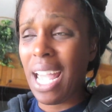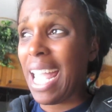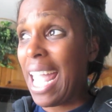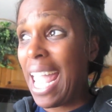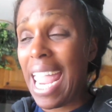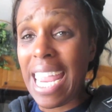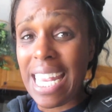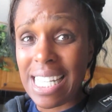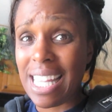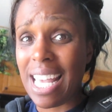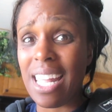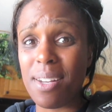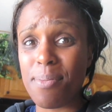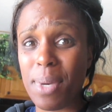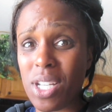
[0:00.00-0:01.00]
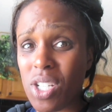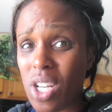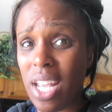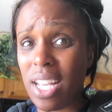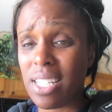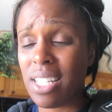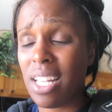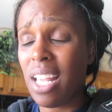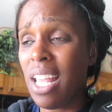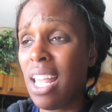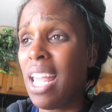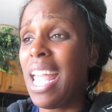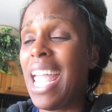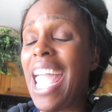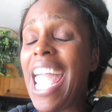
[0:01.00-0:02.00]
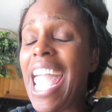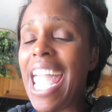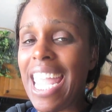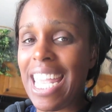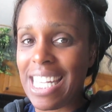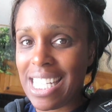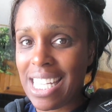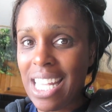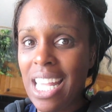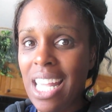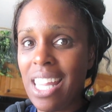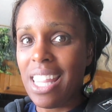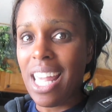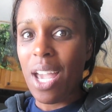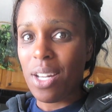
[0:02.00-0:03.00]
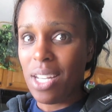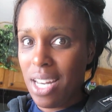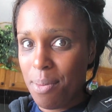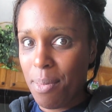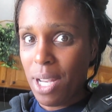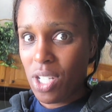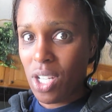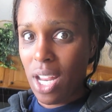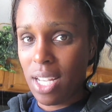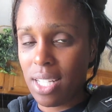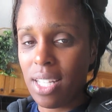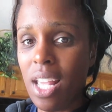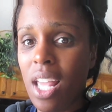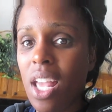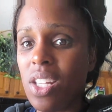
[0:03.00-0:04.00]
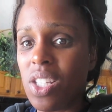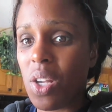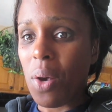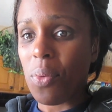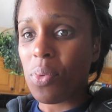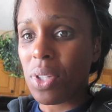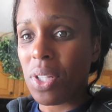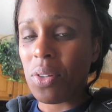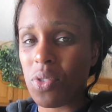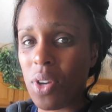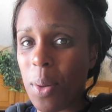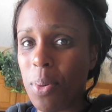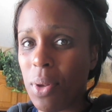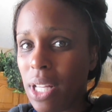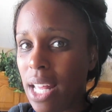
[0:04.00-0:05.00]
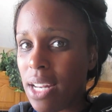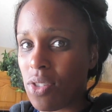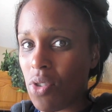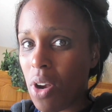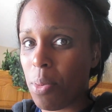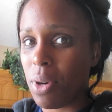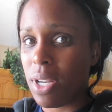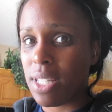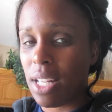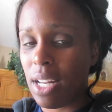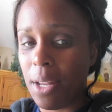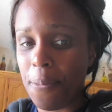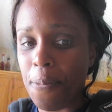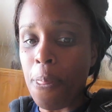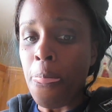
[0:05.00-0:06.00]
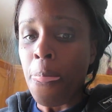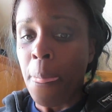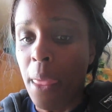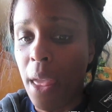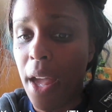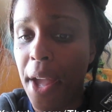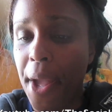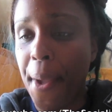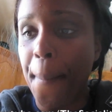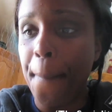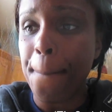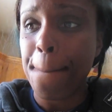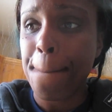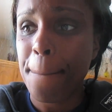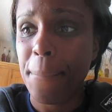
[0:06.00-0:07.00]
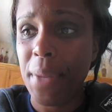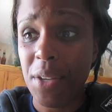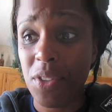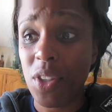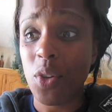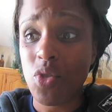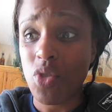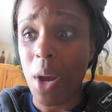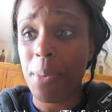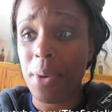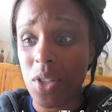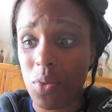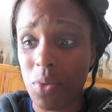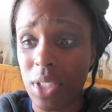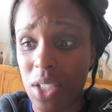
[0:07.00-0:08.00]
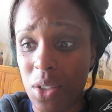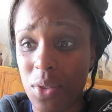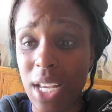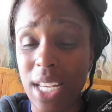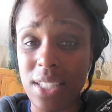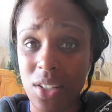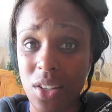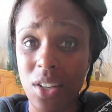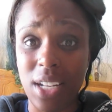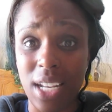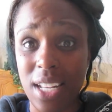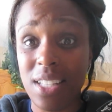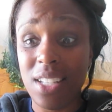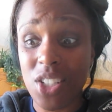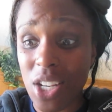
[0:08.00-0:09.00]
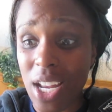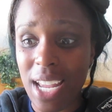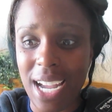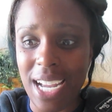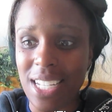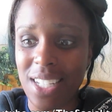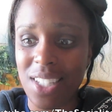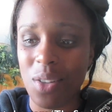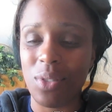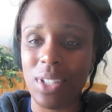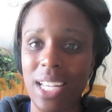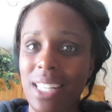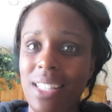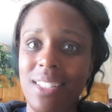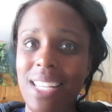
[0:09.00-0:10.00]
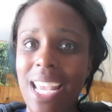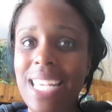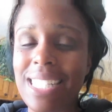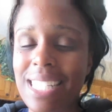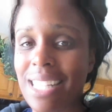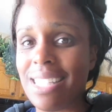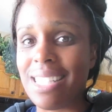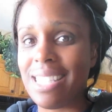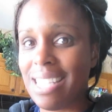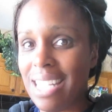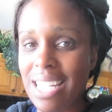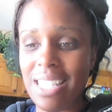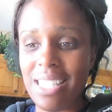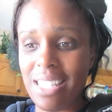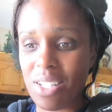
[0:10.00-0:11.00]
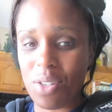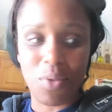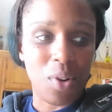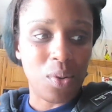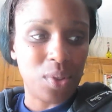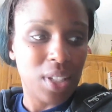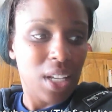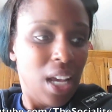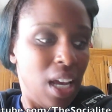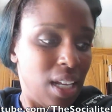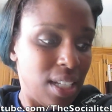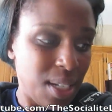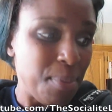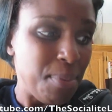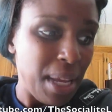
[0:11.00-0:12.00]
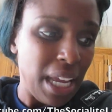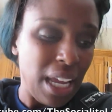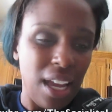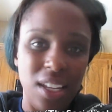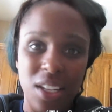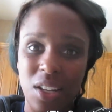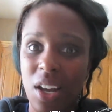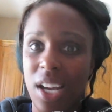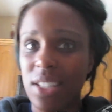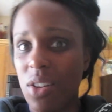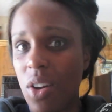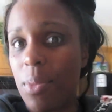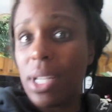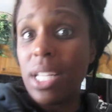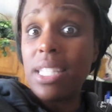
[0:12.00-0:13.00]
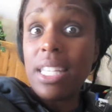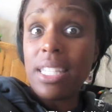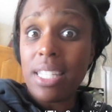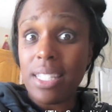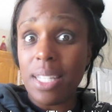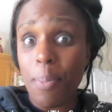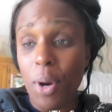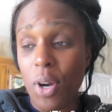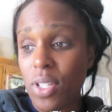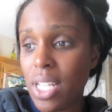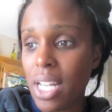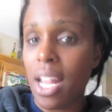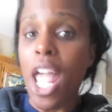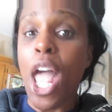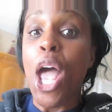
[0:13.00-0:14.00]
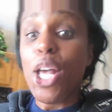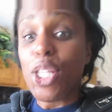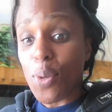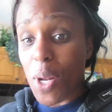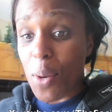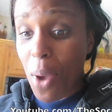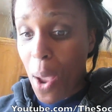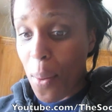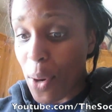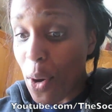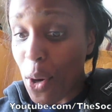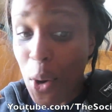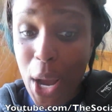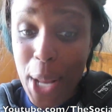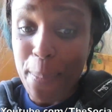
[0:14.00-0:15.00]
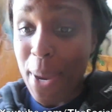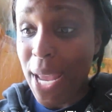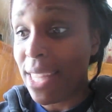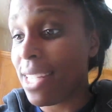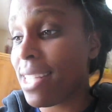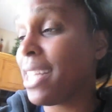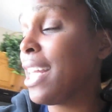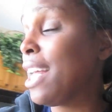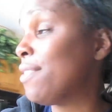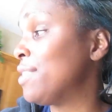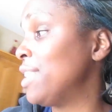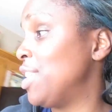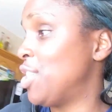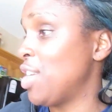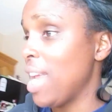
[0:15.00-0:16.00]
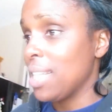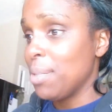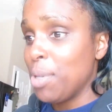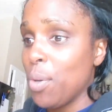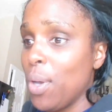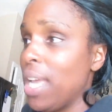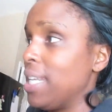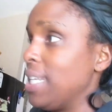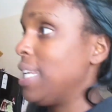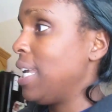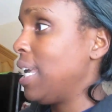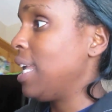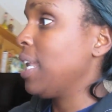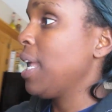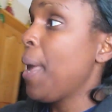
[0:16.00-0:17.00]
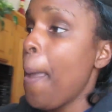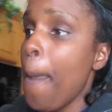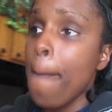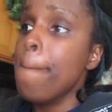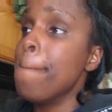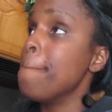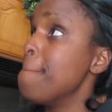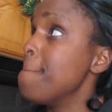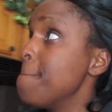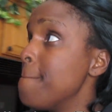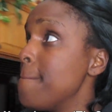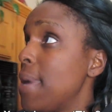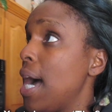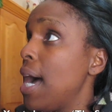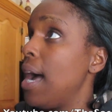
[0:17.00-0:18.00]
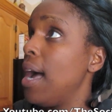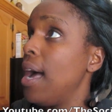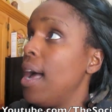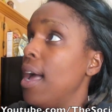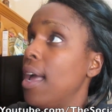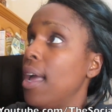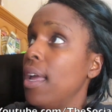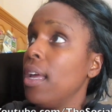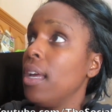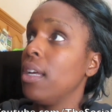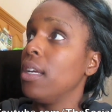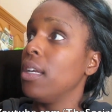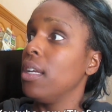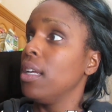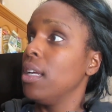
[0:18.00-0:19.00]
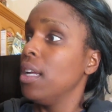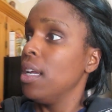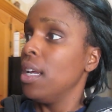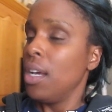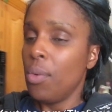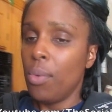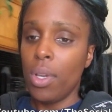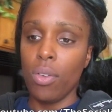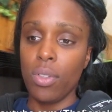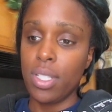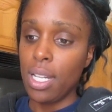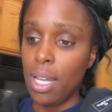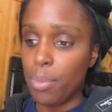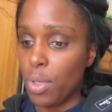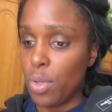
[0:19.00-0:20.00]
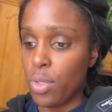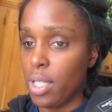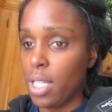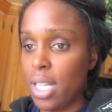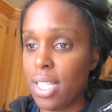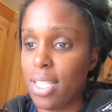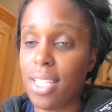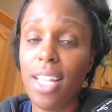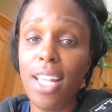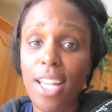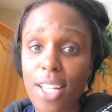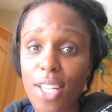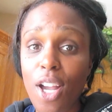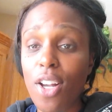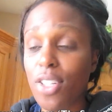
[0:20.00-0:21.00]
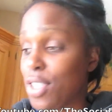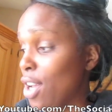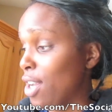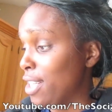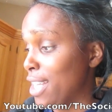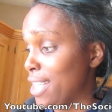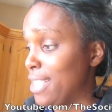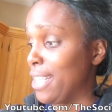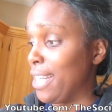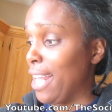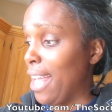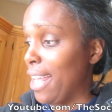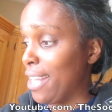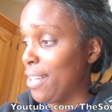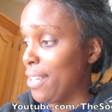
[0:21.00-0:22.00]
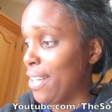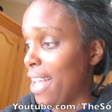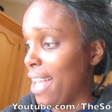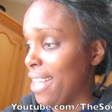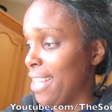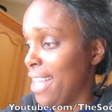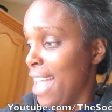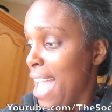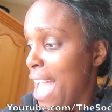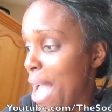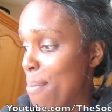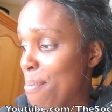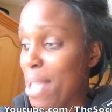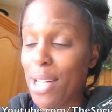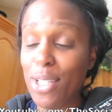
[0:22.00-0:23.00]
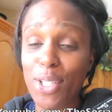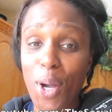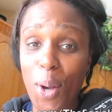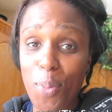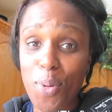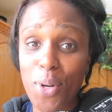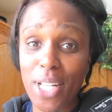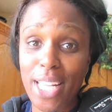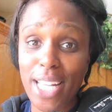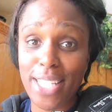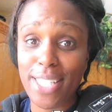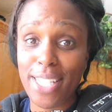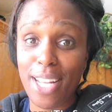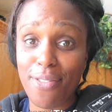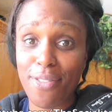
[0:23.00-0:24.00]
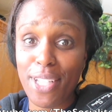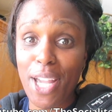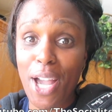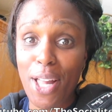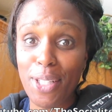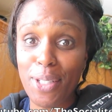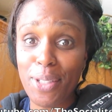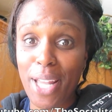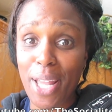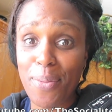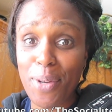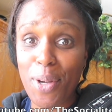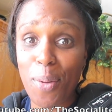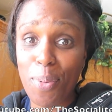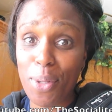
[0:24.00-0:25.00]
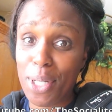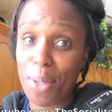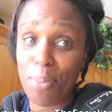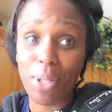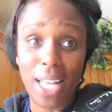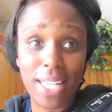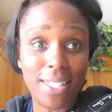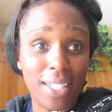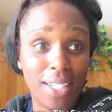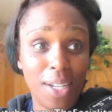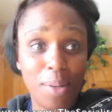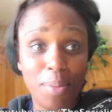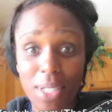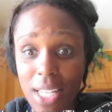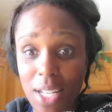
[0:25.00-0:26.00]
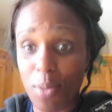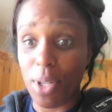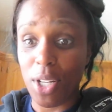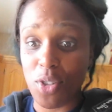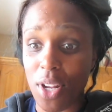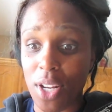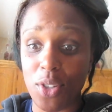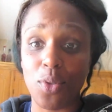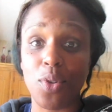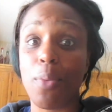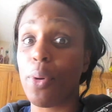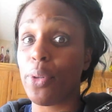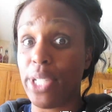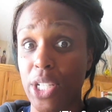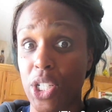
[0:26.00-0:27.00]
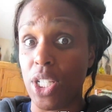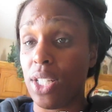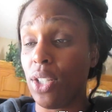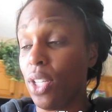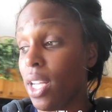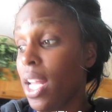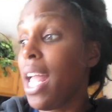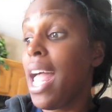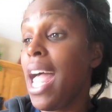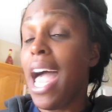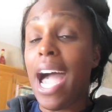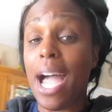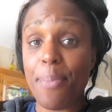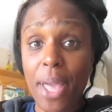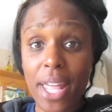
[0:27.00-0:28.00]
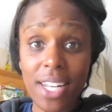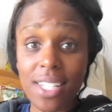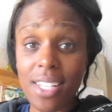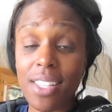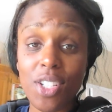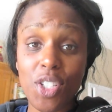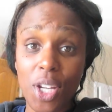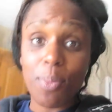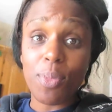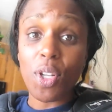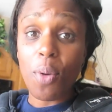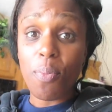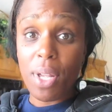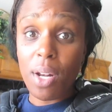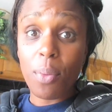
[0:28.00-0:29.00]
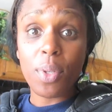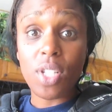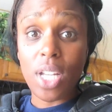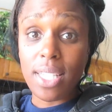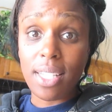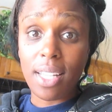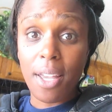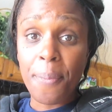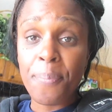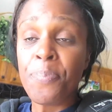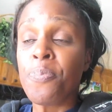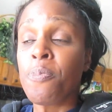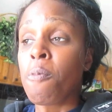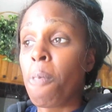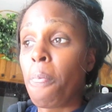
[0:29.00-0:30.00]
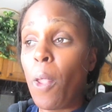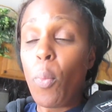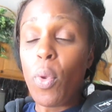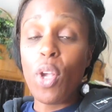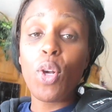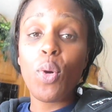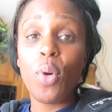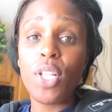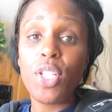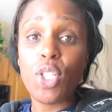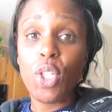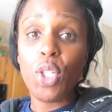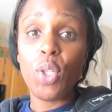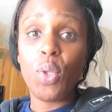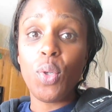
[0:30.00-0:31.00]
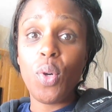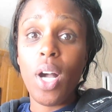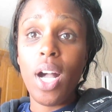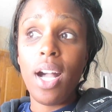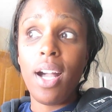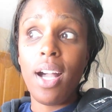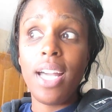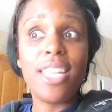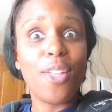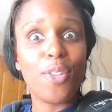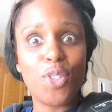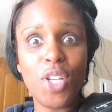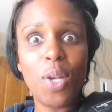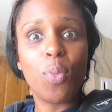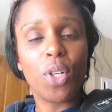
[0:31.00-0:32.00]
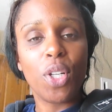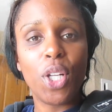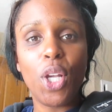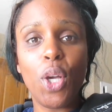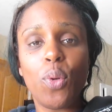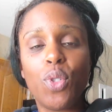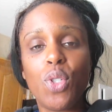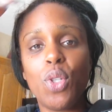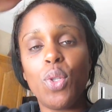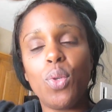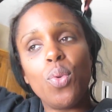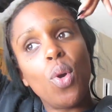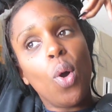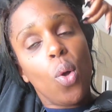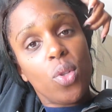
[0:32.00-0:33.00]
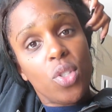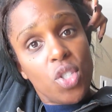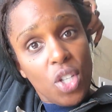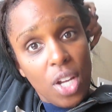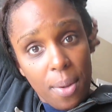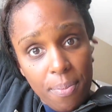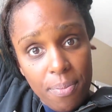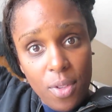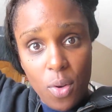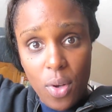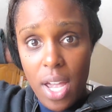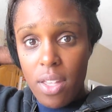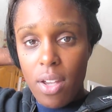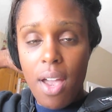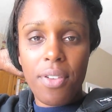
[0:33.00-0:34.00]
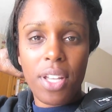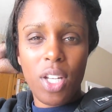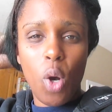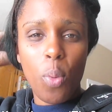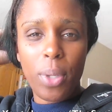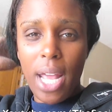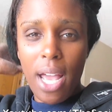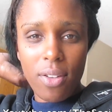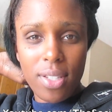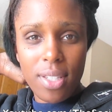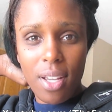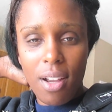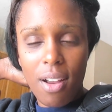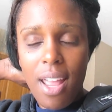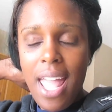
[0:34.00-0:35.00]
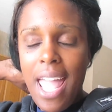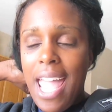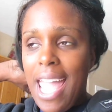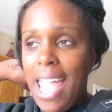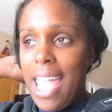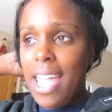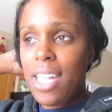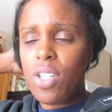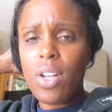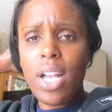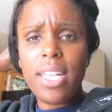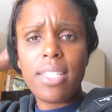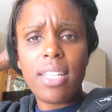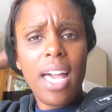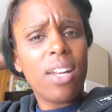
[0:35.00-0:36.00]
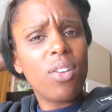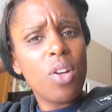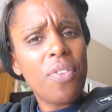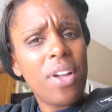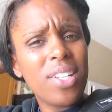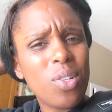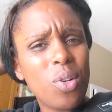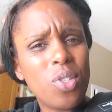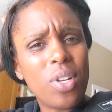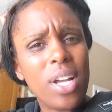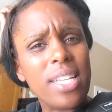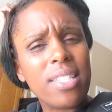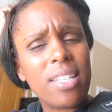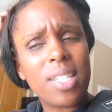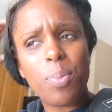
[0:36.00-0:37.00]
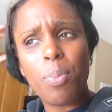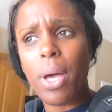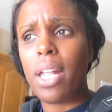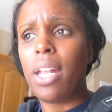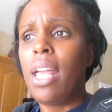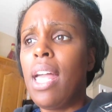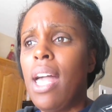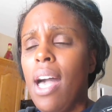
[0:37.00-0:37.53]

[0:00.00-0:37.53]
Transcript: I hate that in my shakes. Hate that in my shakes. So I really don't try to put a lot of strawberries in it. Um, even though strawberries really do taste good in the shake, I just don't like tasting the seeds. It's gross to me. You guys know I'm a consistency person. So anyway, we're gonna go ahead and make this lovely shake. Let me go ahead and get my we gonna stop using these. Y'all saw it yesterday, okay? I made it look all pretty yesterday for y'all, okay? we gonna put it in a plastic cup because ain't nobody trying to do no more dishes. Look, I'm heading to the gym to go meet up with Jessica. We are going to uh, another gym. We're going to go to Gold's Gym, okay? They're having an open house there. And you guys, I don't know if I told you guys this, but...